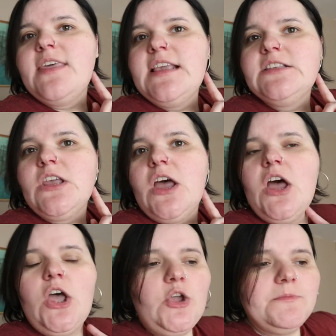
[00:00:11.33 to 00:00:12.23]
These
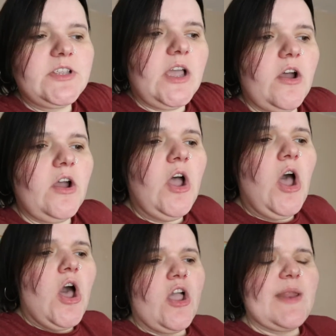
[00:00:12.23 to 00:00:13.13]
are hoops are,
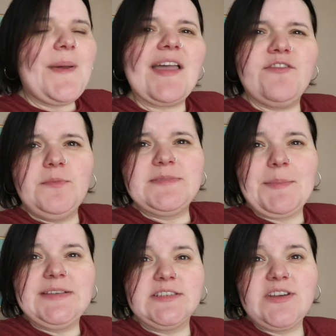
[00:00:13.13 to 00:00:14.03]
I've got a pack of hoops
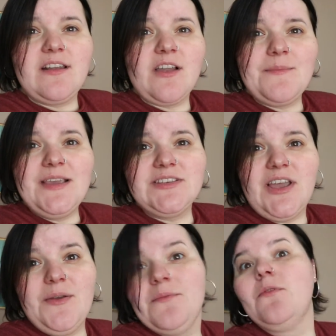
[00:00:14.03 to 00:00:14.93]
that Mrs. Tyler got me,
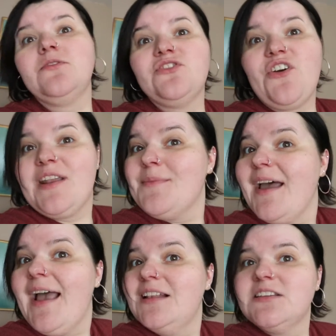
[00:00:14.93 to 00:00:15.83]
so trying them
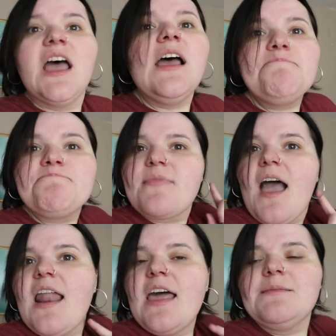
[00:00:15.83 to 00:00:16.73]
out and
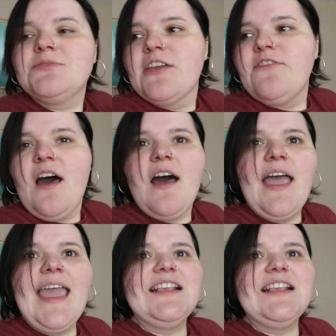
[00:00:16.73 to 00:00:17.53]
I like them so far.